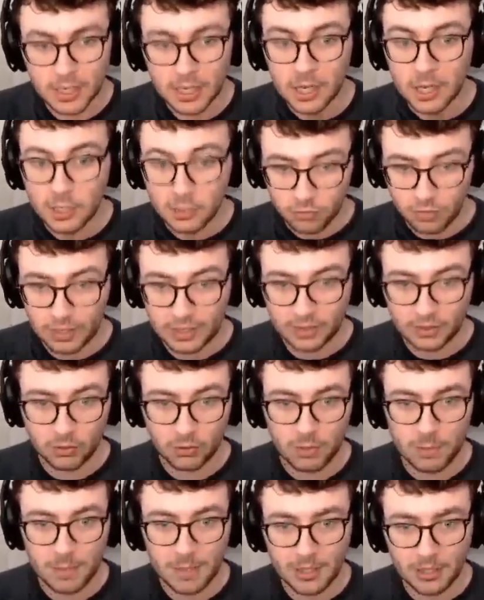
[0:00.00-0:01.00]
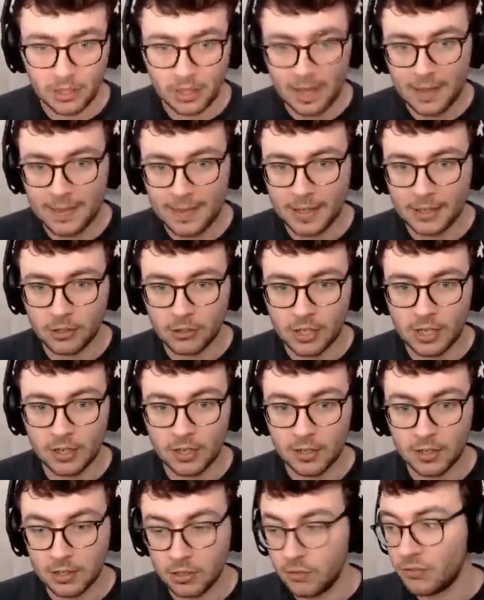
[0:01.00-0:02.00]
right through the middle, and then, okay,
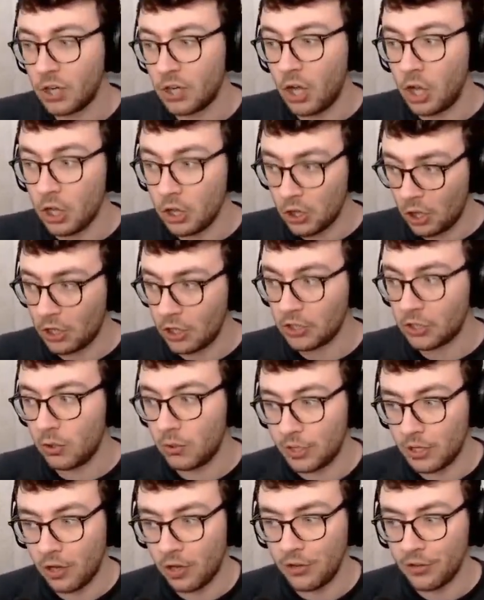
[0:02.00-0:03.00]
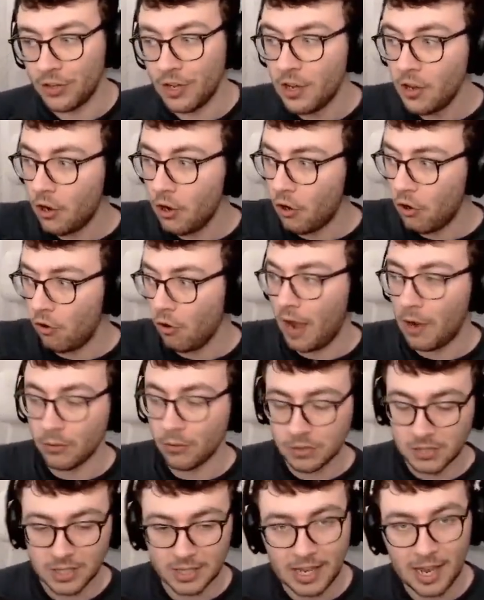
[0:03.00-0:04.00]
you've got a lot going on out
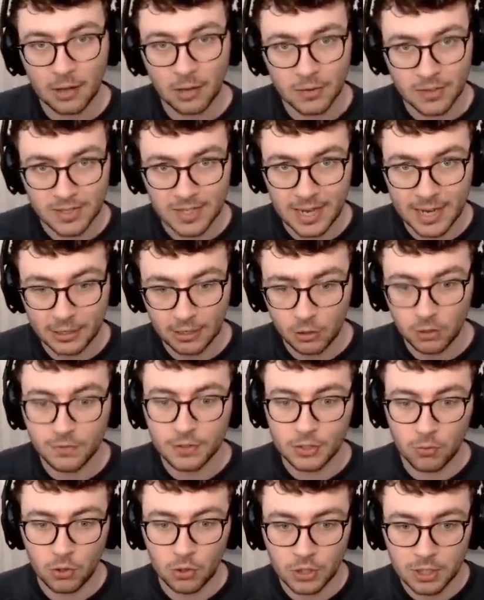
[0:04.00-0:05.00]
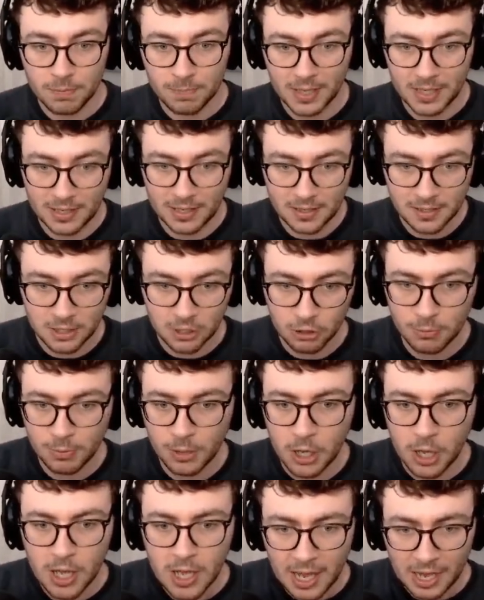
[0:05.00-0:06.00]
to the outside over towards P2,
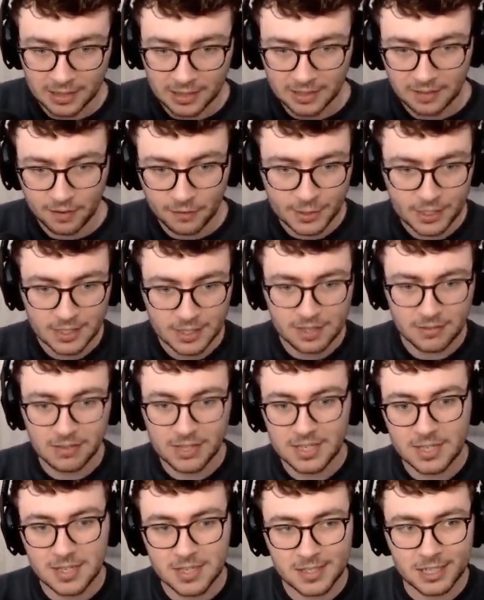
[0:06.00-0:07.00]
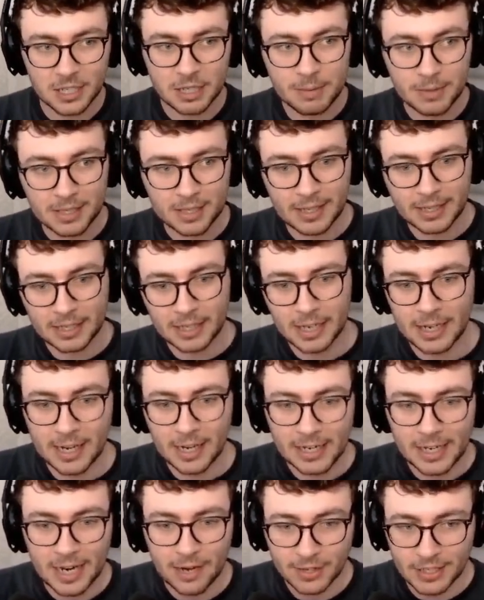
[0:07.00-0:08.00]
but I feel as if this is going to be like an
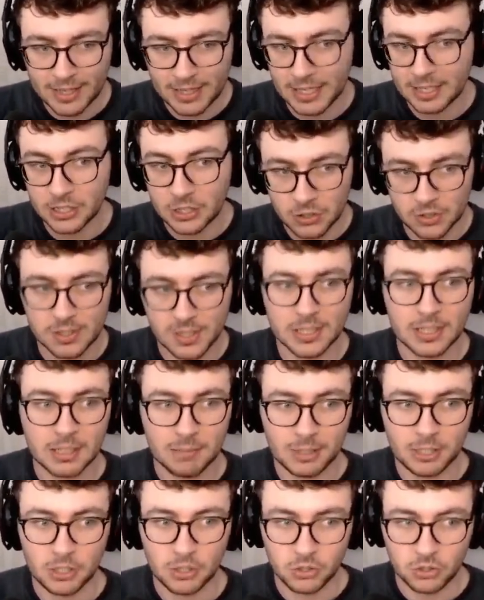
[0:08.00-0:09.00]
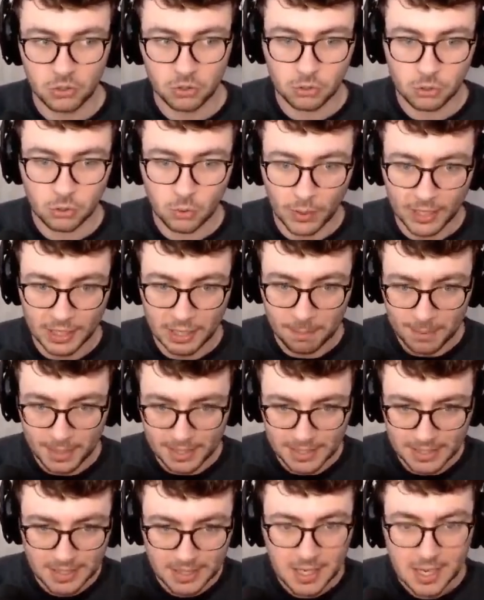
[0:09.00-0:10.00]
area that does need to be controlled quite a
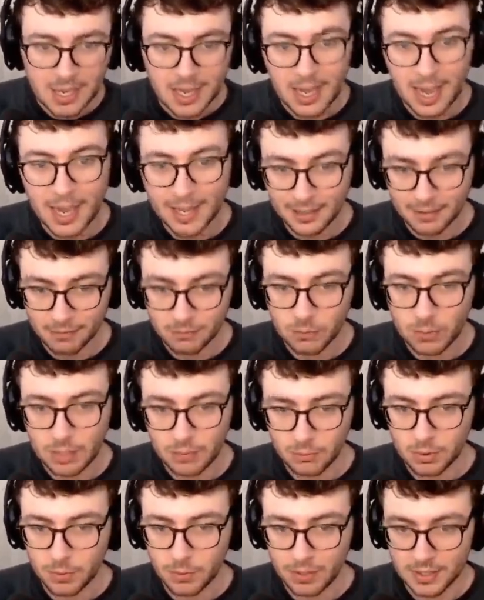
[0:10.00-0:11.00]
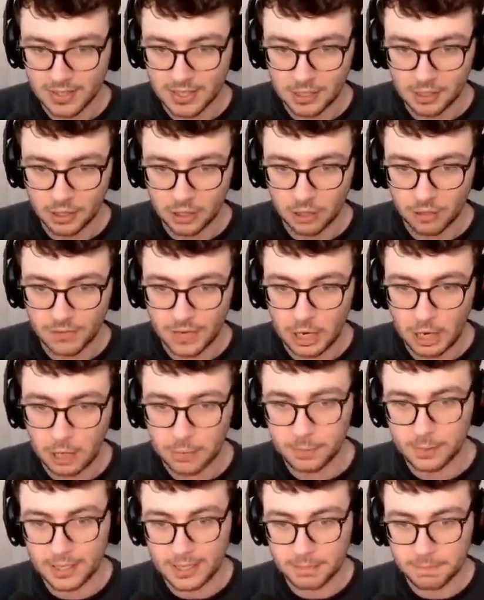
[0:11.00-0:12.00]
bit, and well, we will see a lot of AR
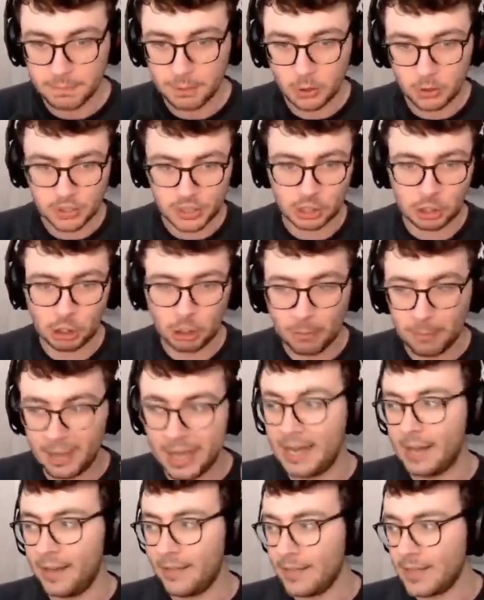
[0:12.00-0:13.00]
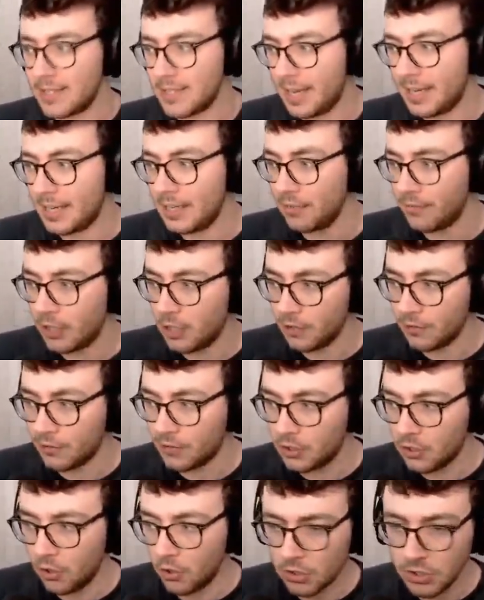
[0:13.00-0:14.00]
players posting up either side of it, of
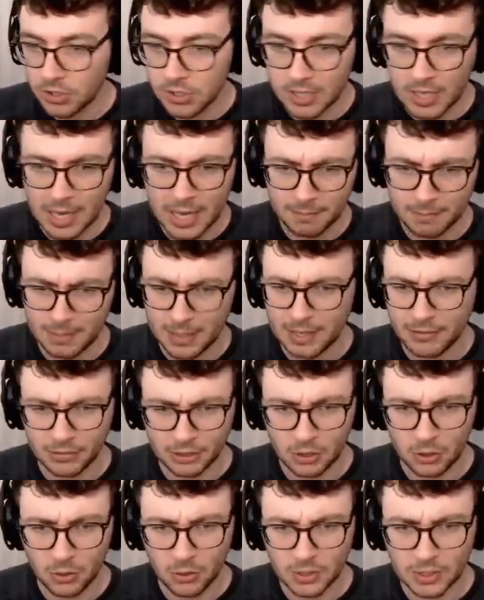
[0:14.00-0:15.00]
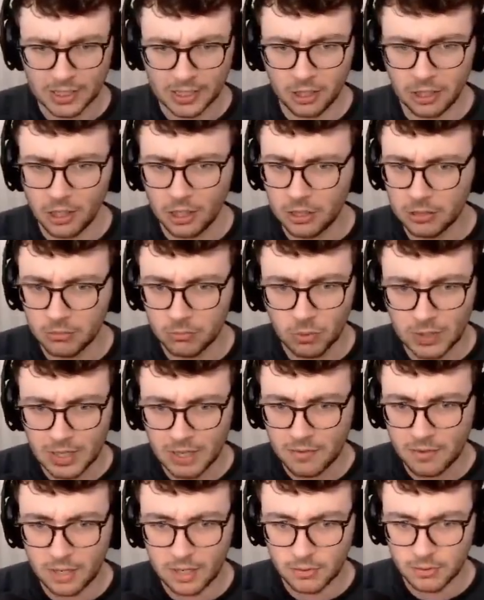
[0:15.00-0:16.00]
course. My recording on
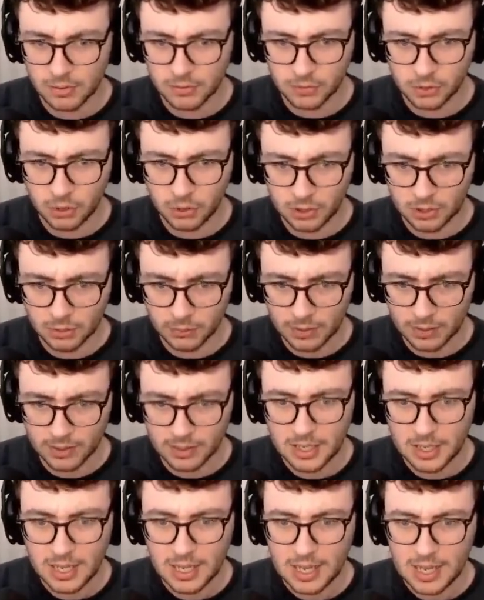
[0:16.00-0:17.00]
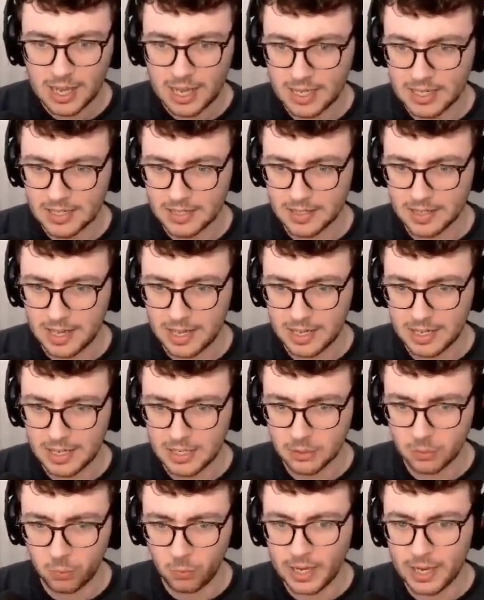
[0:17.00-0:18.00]
whatever I was recording with is
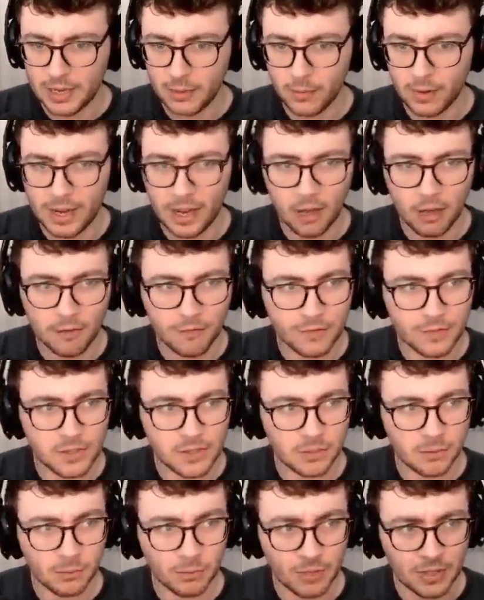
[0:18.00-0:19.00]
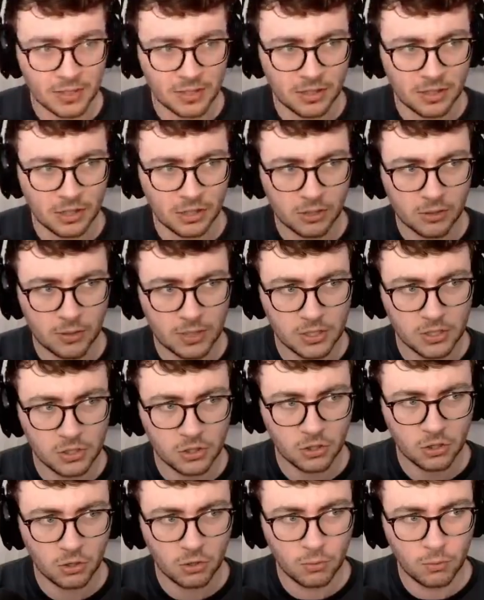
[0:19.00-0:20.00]
way off for some reason, not quite
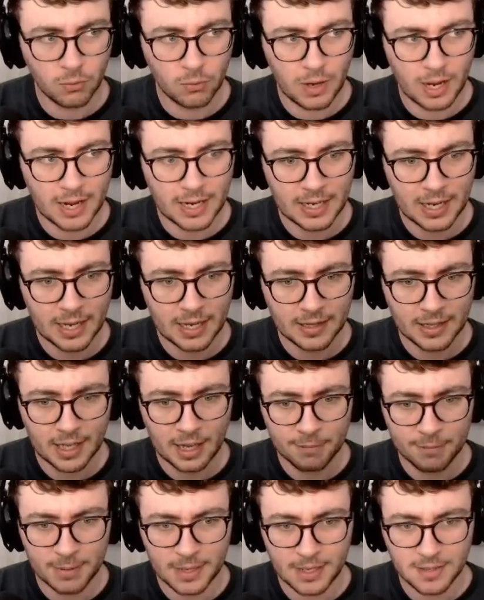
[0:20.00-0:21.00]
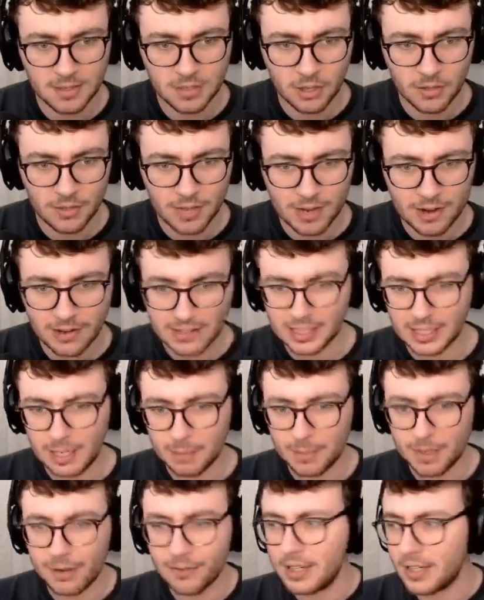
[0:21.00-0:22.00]
sure why. The FPS not there. I think I
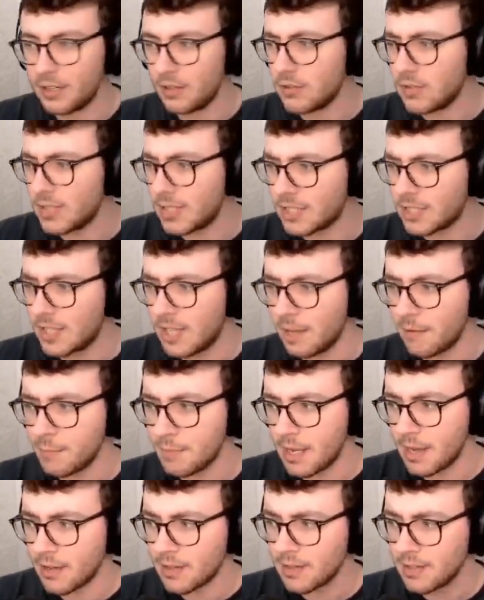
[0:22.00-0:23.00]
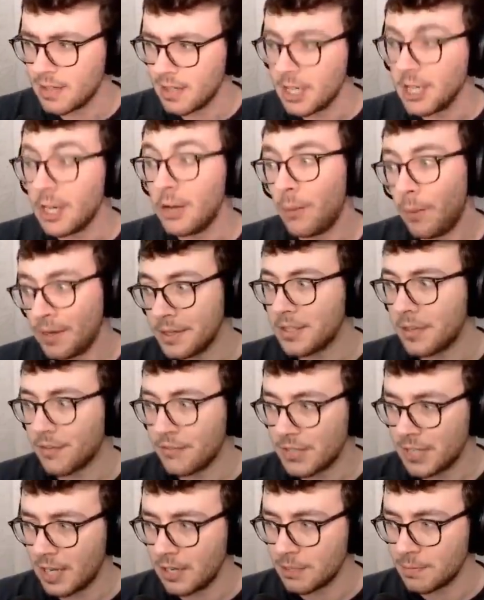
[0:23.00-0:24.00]
might have had on 60 FPS whilst
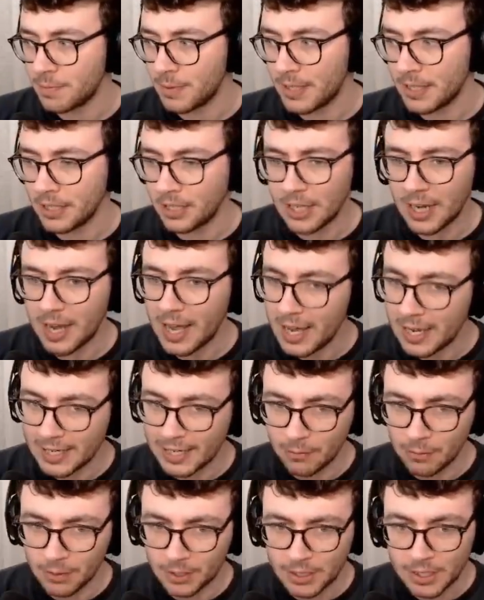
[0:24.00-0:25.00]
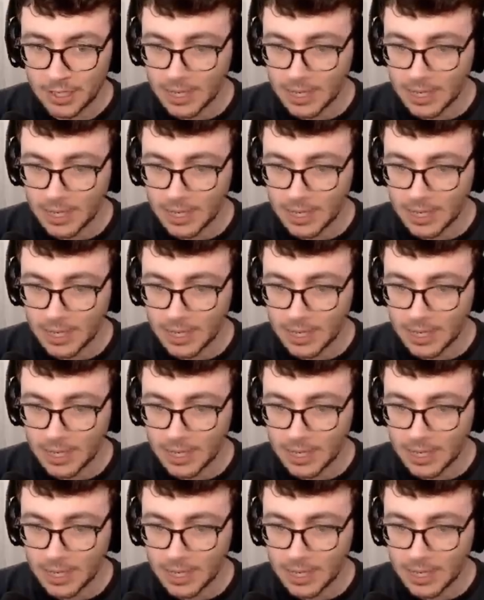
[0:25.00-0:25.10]
obviously I was playing on a higher one.